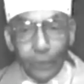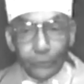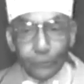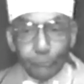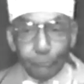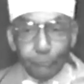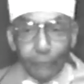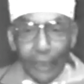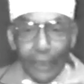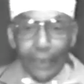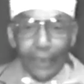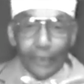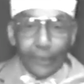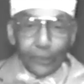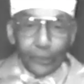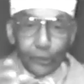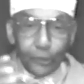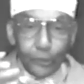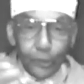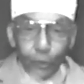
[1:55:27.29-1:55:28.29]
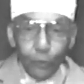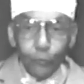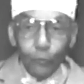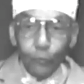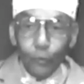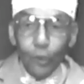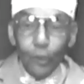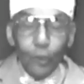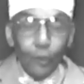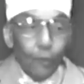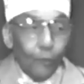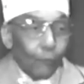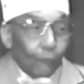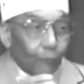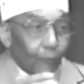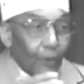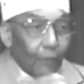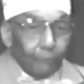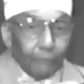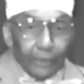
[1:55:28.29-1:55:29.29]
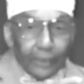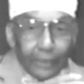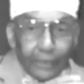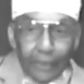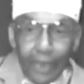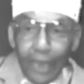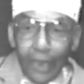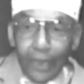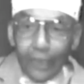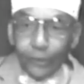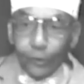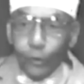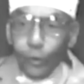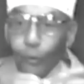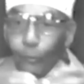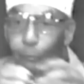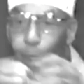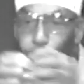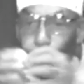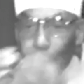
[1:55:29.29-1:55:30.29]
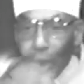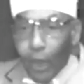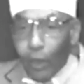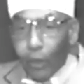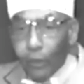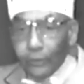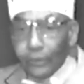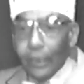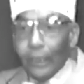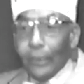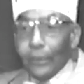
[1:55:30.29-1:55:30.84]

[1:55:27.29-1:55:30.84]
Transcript: made new from the God who brought